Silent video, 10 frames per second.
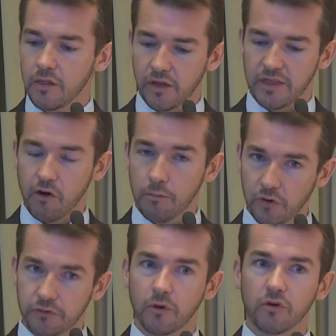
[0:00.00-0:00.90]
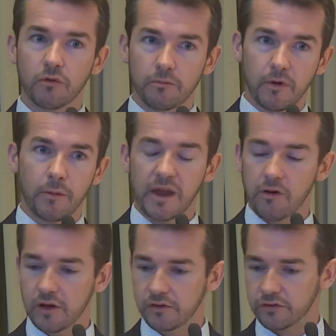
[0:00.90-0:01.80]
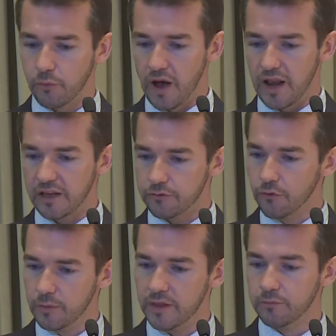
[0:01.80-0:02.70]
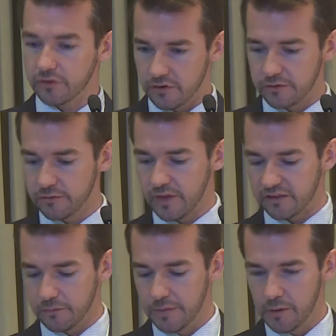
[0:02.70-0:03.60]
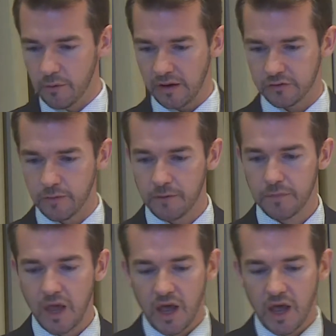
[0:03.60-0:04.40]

that there are multiple periods where lakes form in them, so that's a minimum estimate.